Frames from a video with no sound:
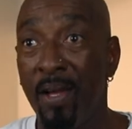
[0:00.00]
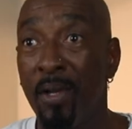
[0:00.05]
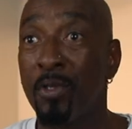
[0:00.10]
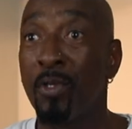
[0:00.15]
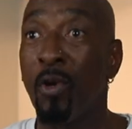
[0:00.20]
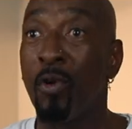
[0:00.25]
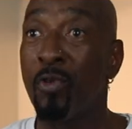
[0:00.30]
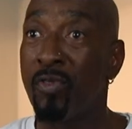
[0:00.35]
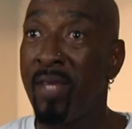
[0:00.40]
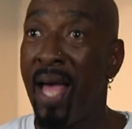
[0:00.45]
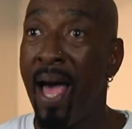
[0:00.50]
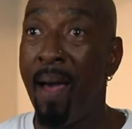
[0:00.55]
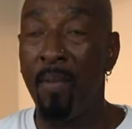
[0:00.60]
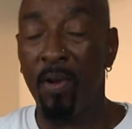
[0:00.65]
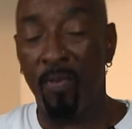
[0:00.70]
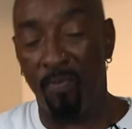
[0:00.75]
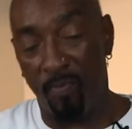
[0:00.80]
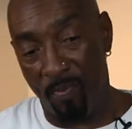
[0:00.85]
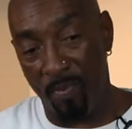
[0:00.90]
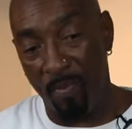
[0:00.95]
So
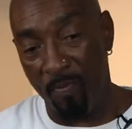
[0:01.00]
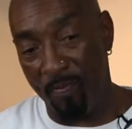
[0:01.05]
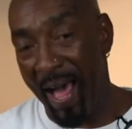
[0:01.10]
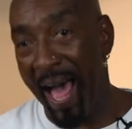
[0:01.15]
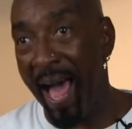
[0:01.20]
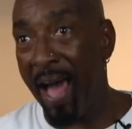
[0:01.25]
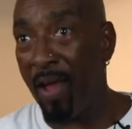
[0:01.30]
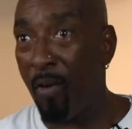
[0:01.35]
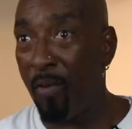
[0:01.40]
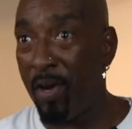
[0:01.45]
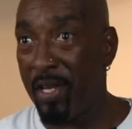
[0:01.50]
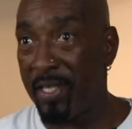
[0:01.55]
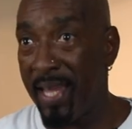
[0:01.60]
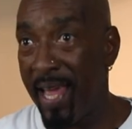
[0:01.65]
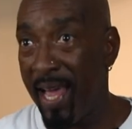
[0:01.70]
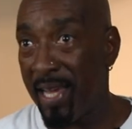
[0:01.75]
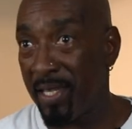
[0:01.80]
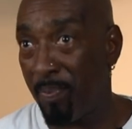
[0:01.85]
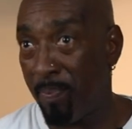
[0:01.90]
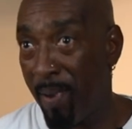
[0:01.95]
Simon fired on his
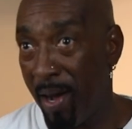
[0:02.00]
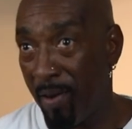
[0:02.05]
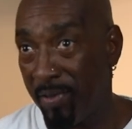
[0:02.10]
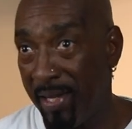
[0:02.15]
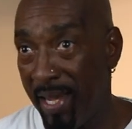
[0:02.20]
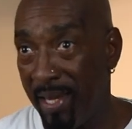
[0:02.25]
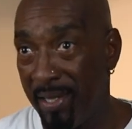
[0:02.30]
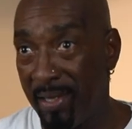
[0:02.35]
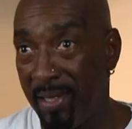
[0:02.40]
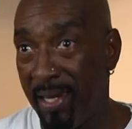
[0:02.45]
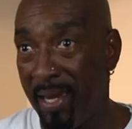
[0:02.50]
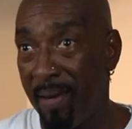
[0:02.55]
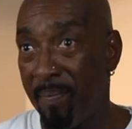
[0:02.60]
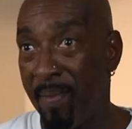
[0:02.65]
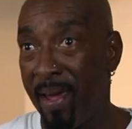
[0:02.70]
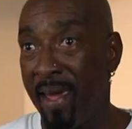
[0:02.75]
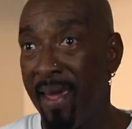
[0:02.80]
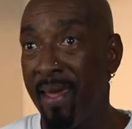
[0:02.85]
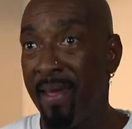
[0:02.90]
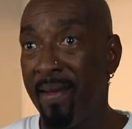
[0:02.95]
ass about that shit,
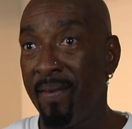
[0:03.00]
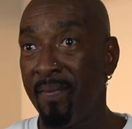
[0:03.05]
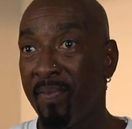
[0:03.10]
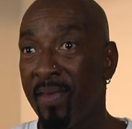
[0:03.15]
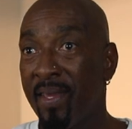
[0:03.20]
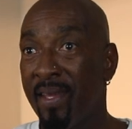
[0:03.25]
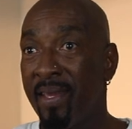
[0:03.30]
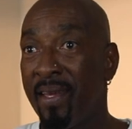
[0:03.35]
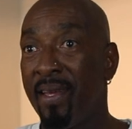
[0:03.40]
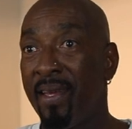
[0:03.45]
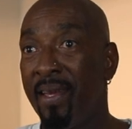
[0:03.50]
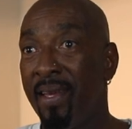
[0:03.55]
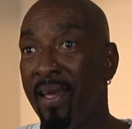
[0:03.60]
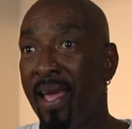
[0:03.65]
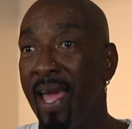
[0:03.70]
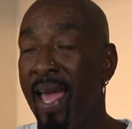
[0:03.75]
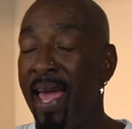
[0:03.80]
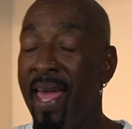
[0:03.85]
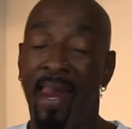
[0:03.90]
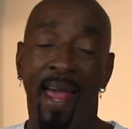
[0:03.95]
man.
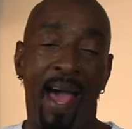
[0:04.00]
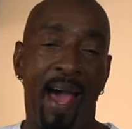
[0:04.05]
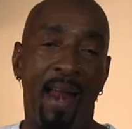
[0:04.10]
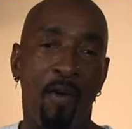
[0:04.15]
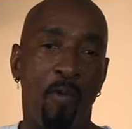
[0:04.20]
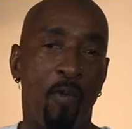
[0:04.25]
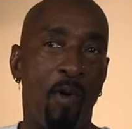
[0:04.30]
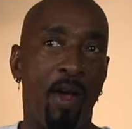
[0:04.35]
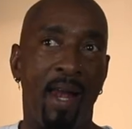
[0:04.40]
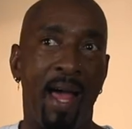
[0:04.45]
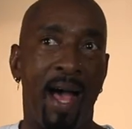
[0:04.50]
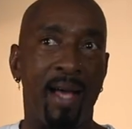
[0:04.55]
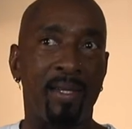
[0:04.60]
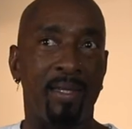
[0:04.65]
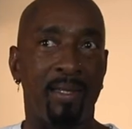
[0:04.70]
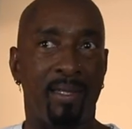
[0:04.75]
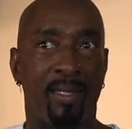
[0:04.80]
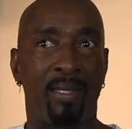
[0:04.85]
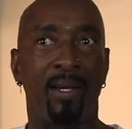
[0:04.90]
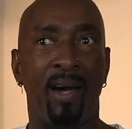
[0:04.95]
And I didn't realize
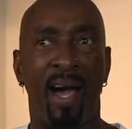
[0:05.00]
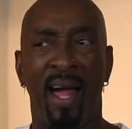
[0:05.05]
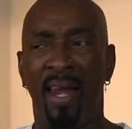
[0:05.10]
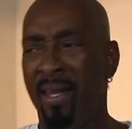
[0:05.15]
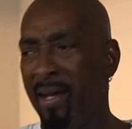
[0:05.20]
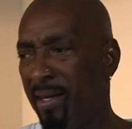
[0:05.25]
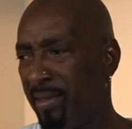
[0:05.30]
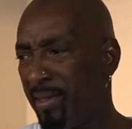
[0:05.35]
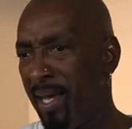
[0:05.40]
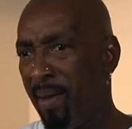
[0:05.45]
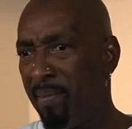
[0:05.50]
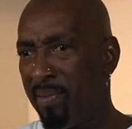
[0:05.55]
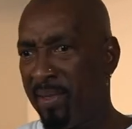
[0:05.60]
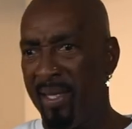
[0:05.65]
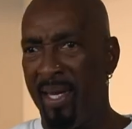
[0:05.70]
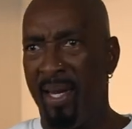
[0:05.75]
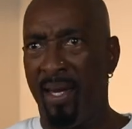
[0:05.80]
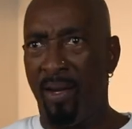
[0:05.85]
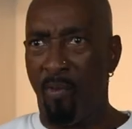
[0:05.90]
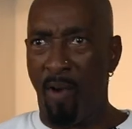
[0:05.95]
until I looked up, seen the